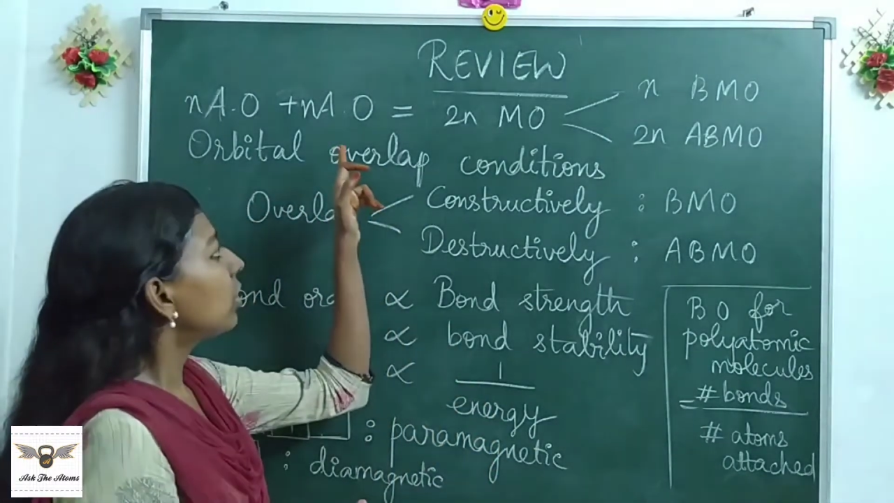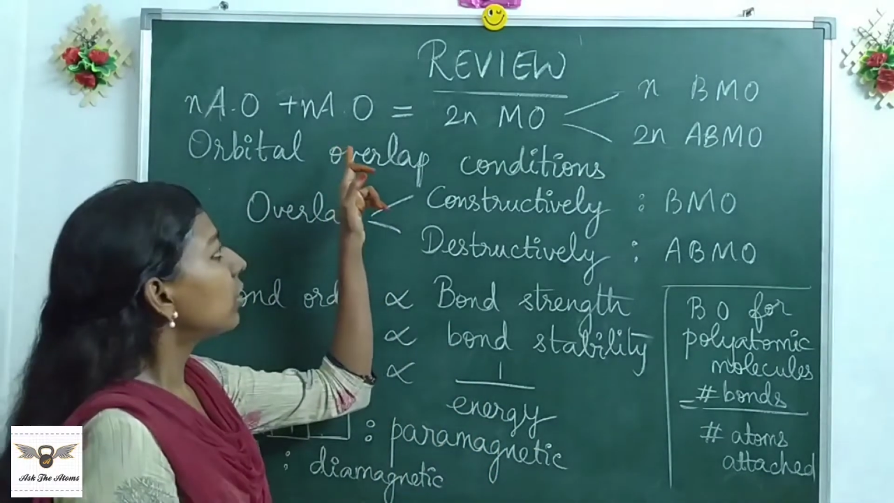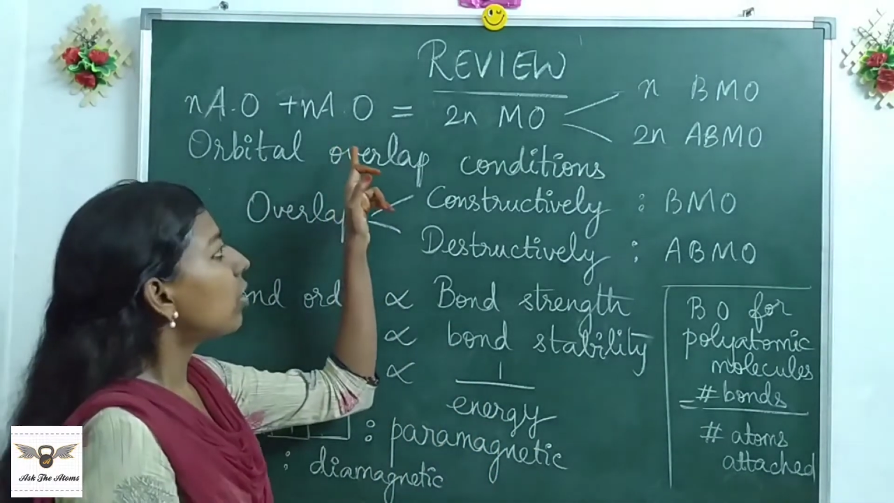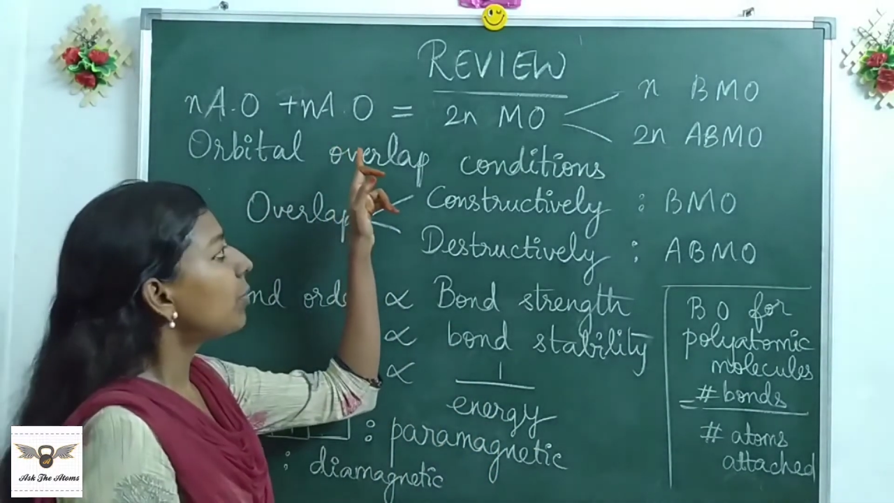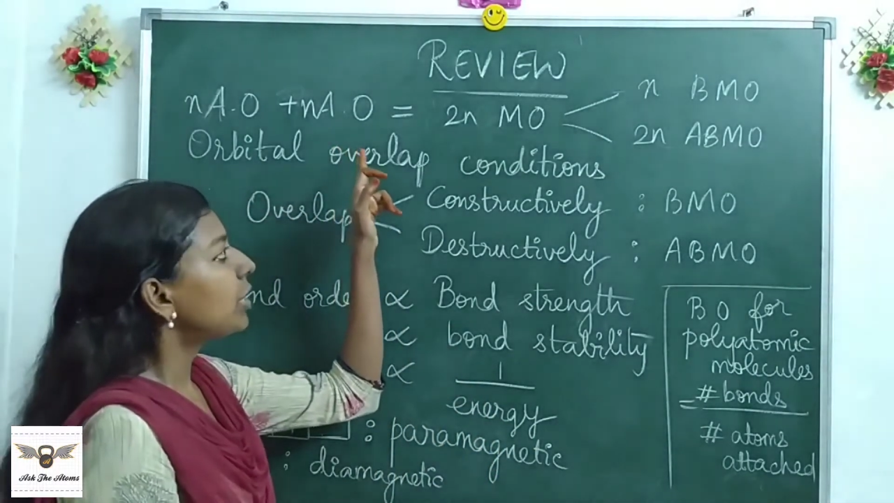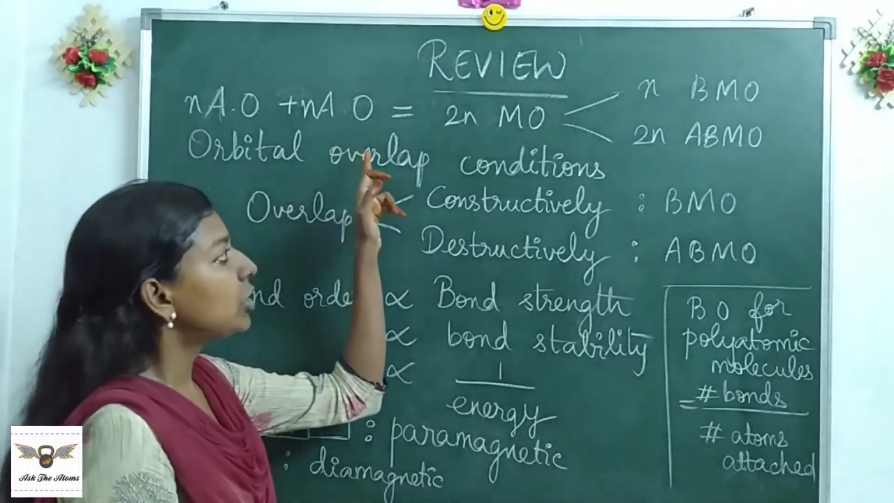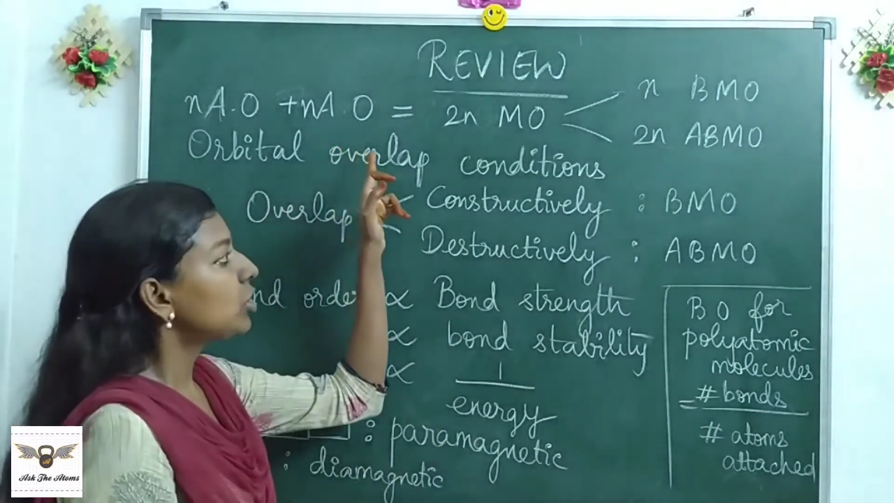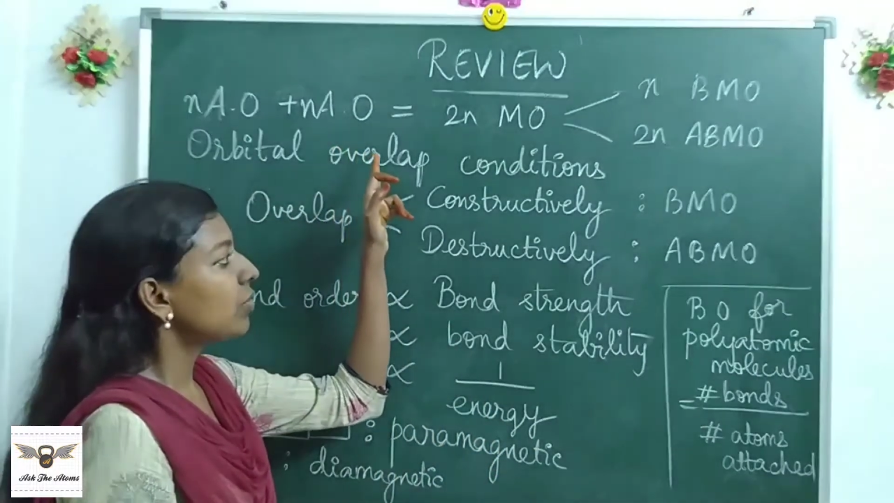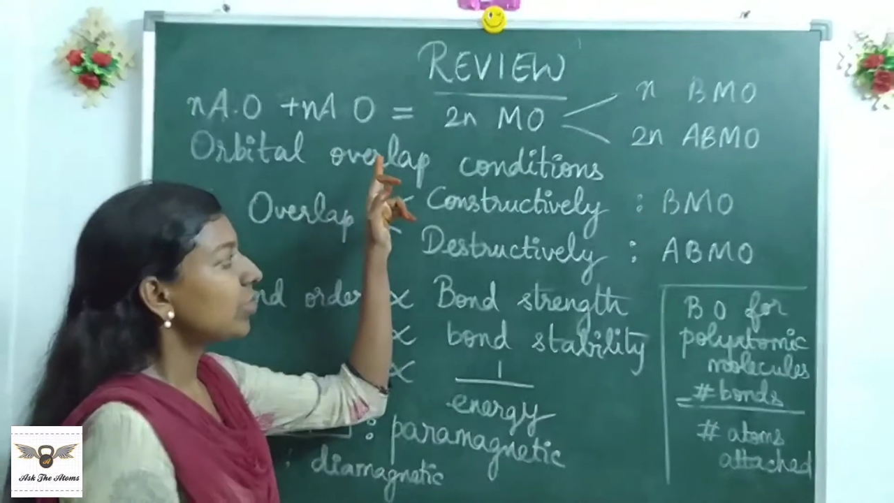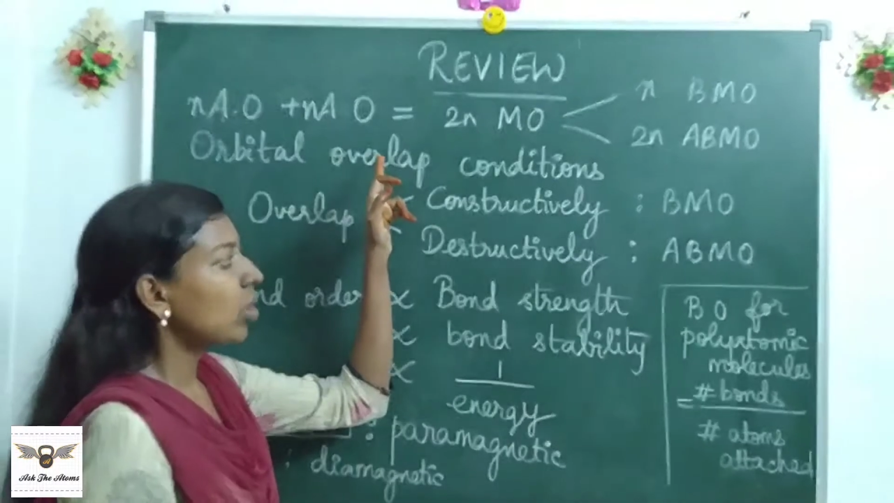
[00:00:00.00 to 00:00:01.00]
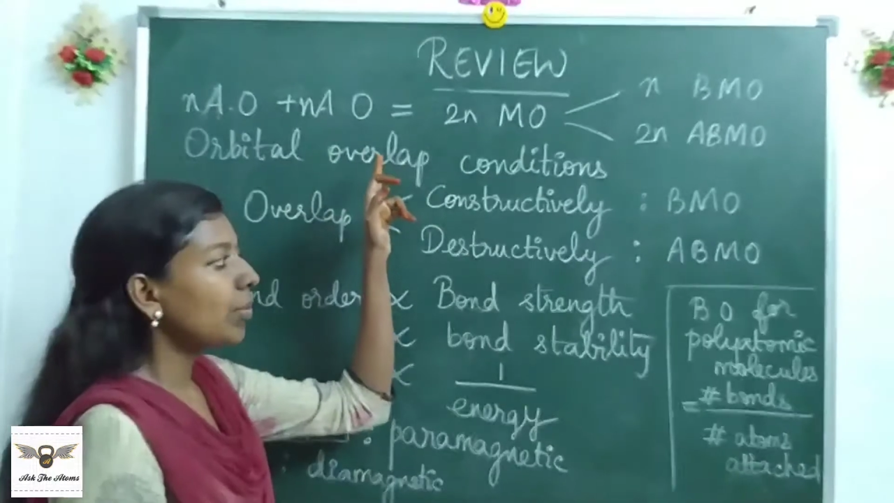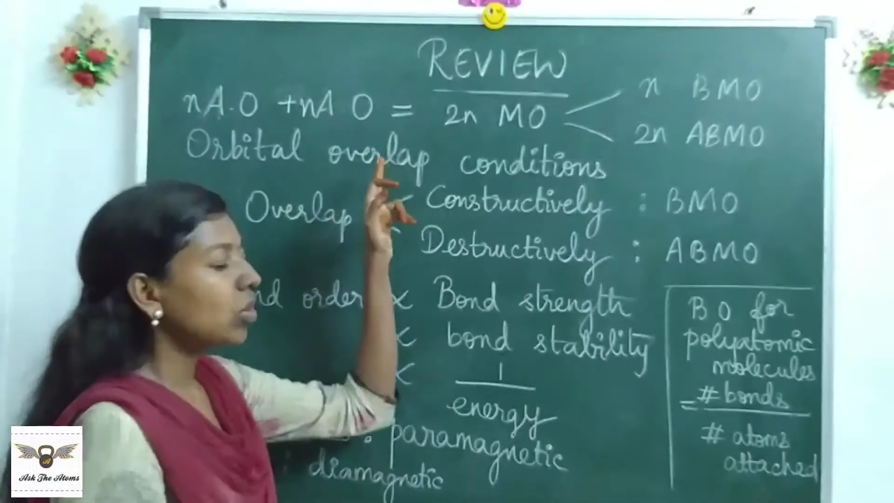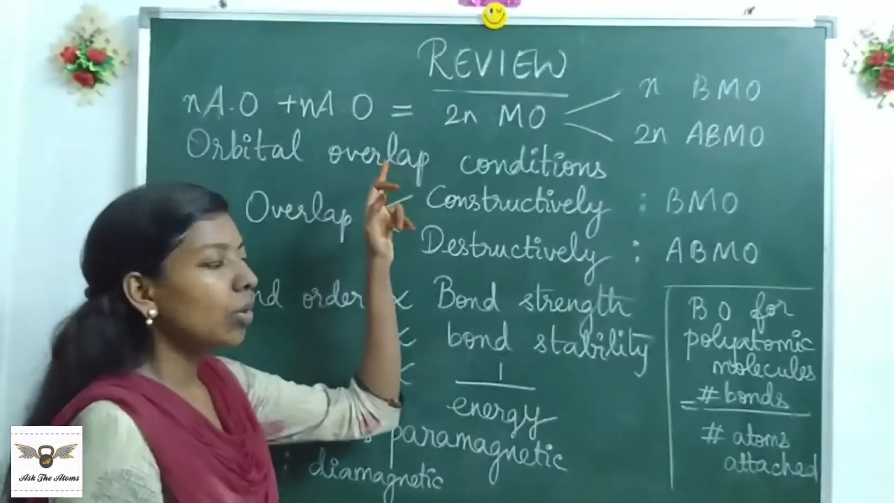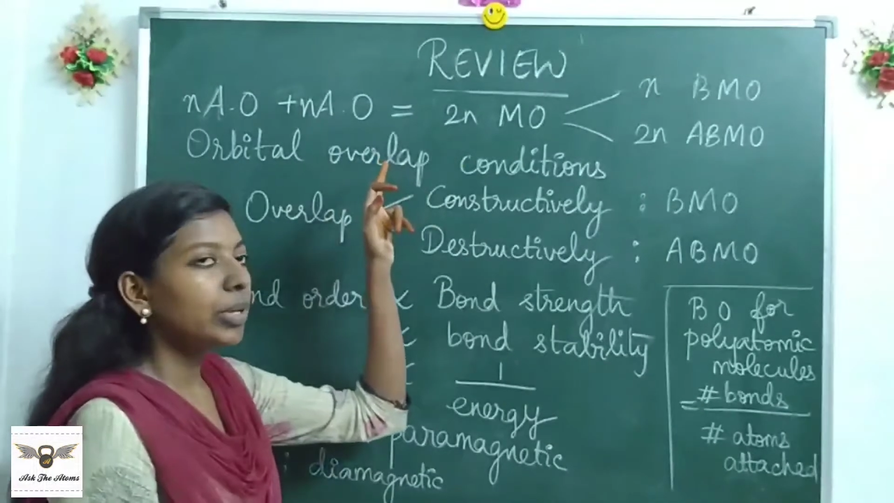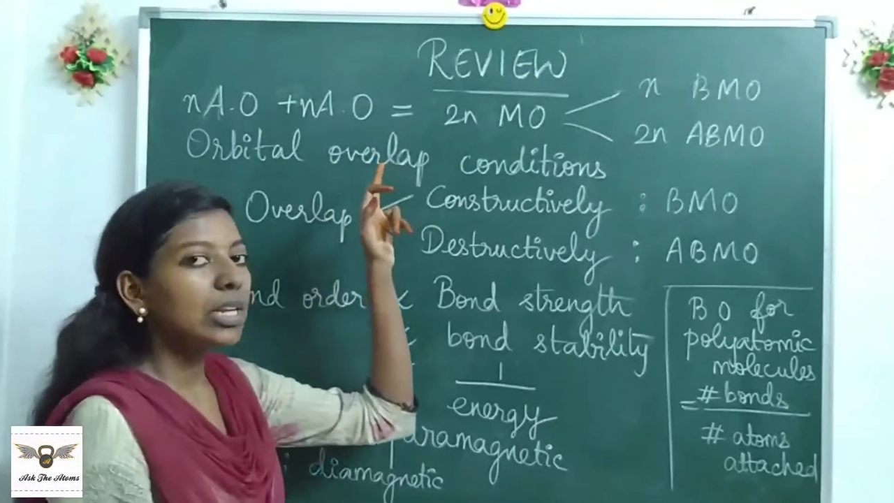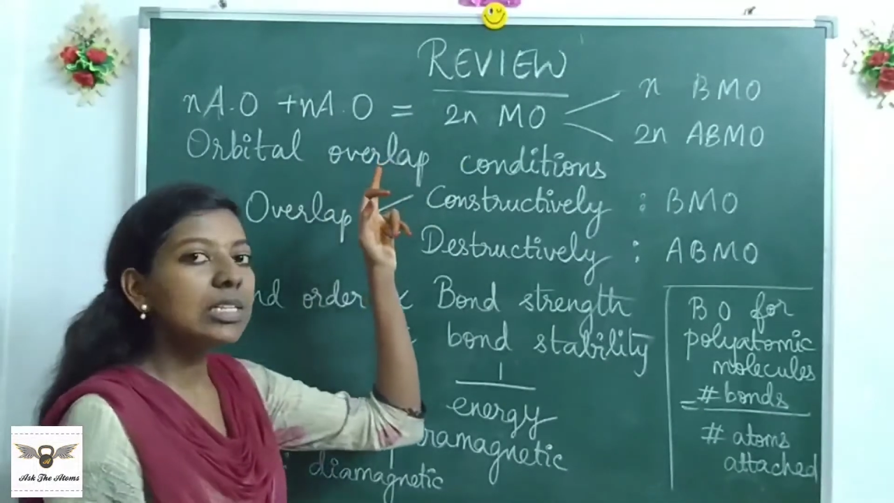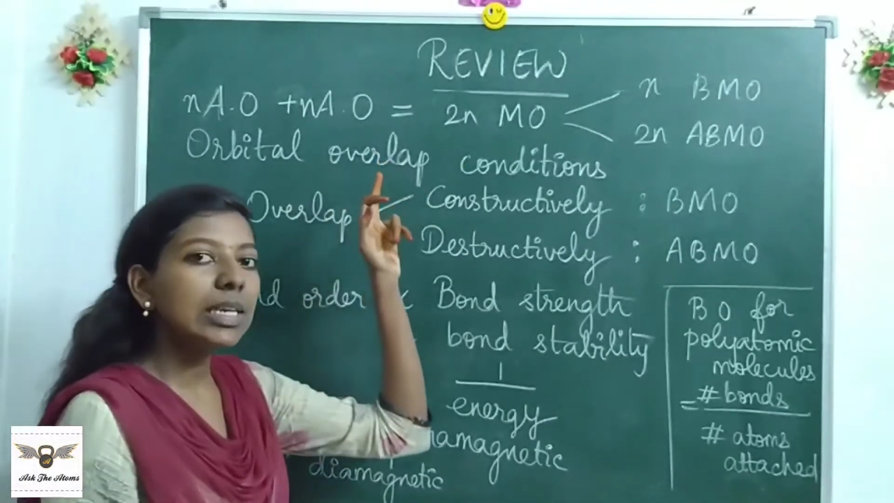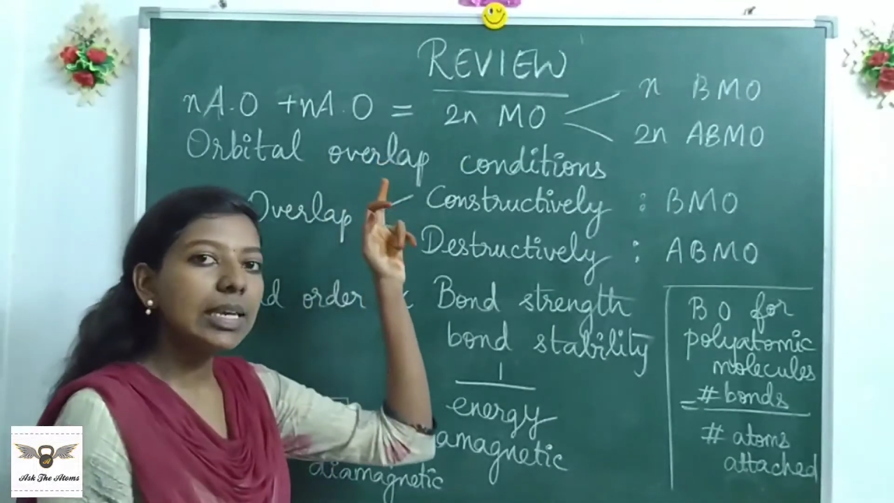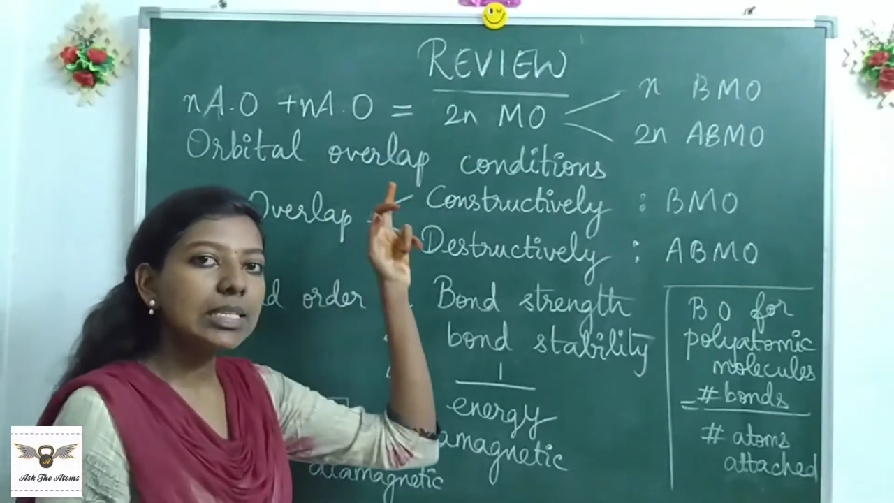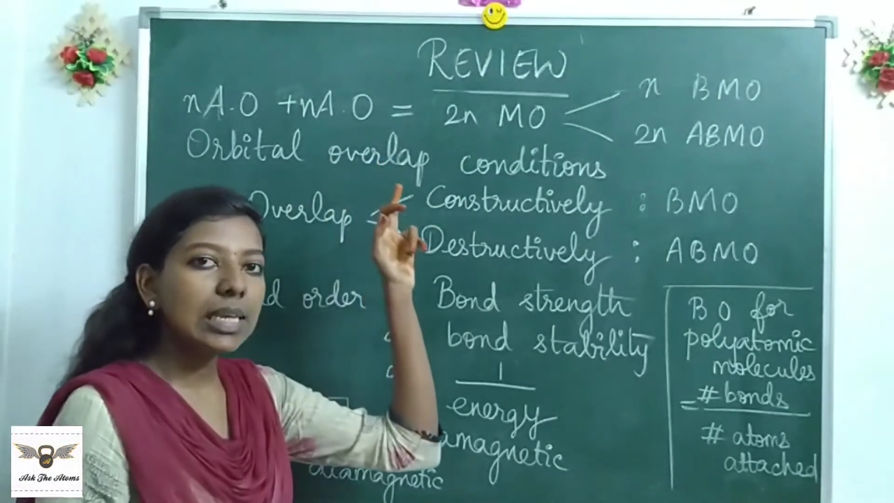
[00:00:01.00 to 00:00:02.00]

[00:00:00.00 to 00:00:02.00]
combination of atomic orbitals is